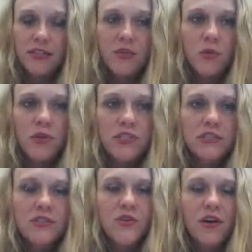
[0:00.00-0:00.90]
even the ones
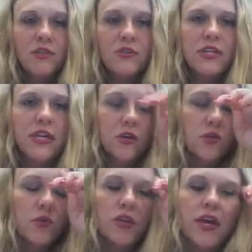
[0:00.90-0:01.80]
that do have Dodea
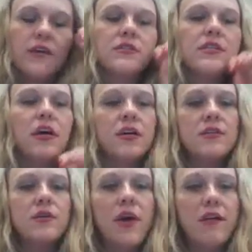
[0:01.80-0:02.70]
Google accounts, they
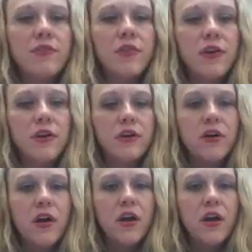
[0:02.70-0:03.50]
also have their